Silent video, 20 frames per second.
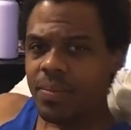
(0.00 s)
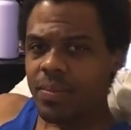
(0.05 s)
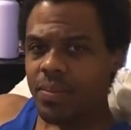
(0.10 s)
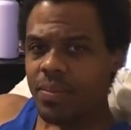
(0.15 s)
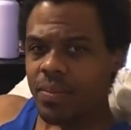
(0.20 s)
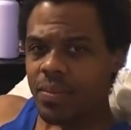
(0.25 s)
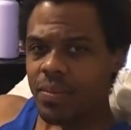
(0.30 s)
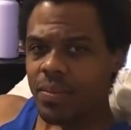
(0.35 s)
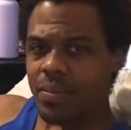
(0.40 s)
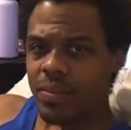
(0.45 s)

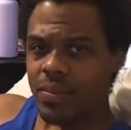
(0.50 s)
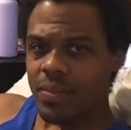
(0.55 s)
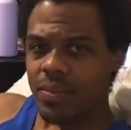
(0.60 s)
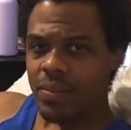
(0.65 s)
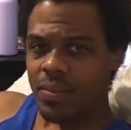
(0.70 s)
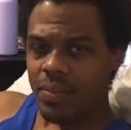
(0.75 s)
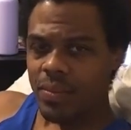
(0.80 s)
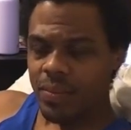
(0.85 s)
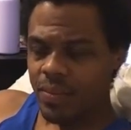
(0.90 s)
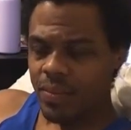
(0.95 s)

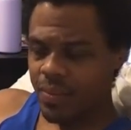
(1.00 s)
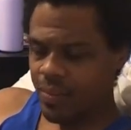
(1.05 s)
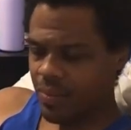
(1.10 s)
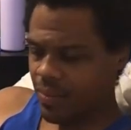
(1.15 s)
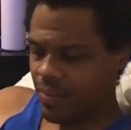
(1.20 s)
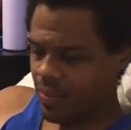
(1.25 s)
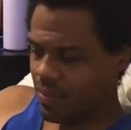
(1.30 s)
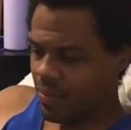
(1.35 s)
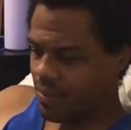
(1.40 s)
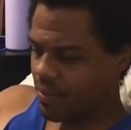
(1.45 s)

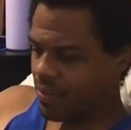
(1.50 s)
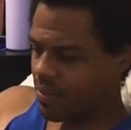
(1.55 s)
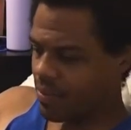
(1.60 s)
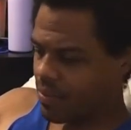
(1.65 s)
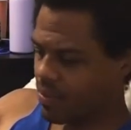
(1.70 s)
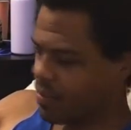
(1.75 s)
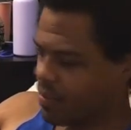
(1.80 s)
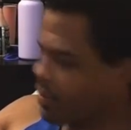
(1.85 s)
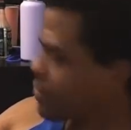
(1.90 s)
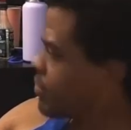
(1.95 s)

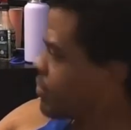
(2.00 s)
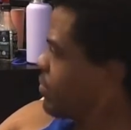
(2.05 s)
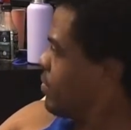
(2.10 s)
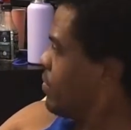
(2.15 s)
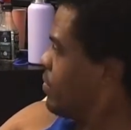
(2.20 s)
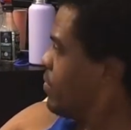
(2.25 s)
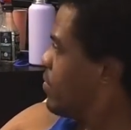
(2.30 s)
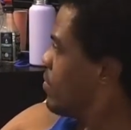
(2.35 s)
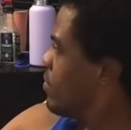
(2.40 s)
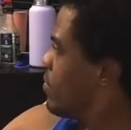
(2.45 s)

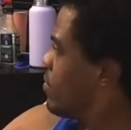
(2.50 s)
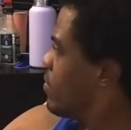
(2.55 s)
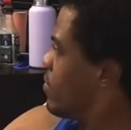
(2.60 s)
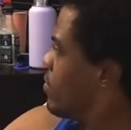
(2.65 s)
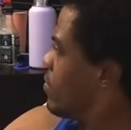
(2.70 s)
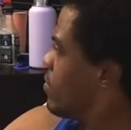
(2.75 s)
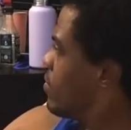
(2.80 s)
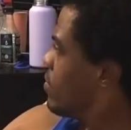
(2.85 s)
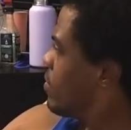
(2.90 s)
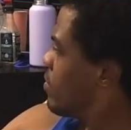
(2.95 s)

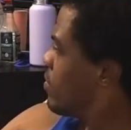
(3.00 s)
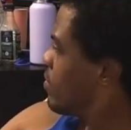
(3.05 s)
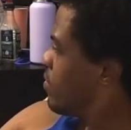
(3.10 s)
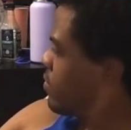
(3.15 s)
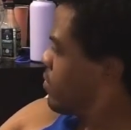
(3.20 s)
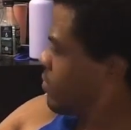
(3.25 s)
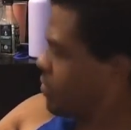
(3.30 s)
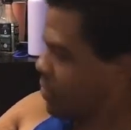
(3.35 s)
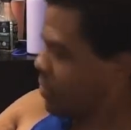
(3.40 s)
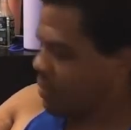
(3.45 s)

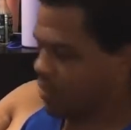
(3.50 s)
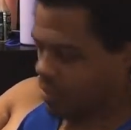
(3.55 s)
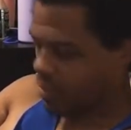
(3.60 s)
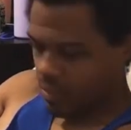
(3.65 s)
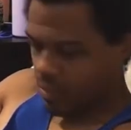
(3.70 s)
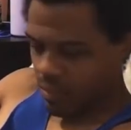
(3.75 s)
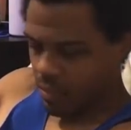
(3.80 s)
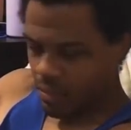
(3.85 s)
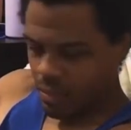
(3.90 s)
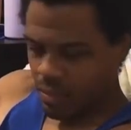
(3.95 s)

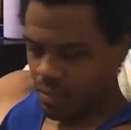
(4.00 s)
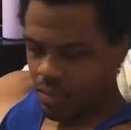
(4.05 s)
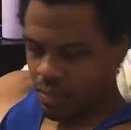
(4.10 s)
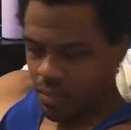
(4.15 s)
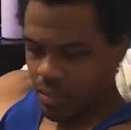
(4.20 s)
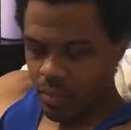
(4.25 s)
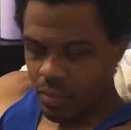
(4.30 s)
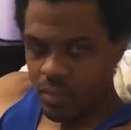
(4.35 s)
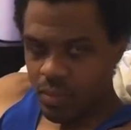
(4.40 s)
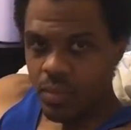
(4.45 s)

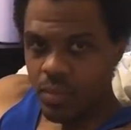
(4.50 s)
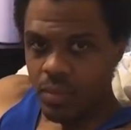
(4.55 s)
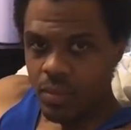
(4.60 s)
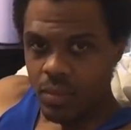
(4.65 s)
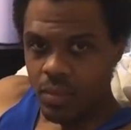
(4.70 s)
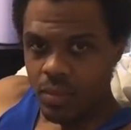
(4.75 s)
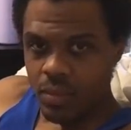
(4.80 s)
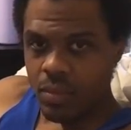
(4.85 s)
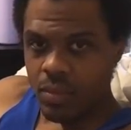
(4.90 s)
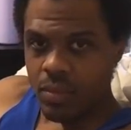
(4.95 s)

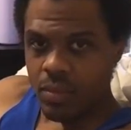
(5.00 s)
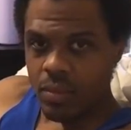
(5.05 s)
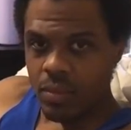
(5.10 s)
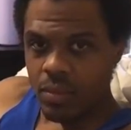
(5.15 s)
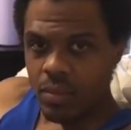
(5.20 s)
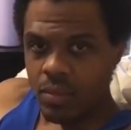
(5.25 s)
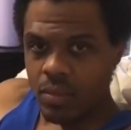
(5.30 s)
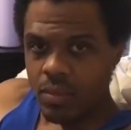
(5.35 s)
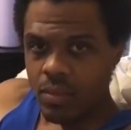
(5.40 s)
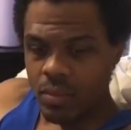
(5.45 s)

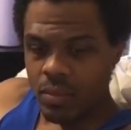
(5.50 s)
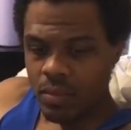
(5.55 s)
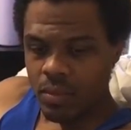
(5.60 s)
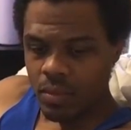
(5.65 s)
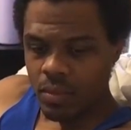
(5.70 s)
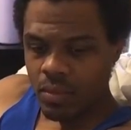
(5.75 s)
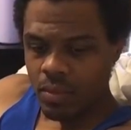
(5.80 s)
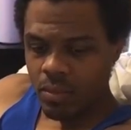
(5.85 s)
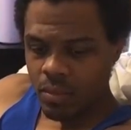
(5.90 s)
No one is speaking in this clip.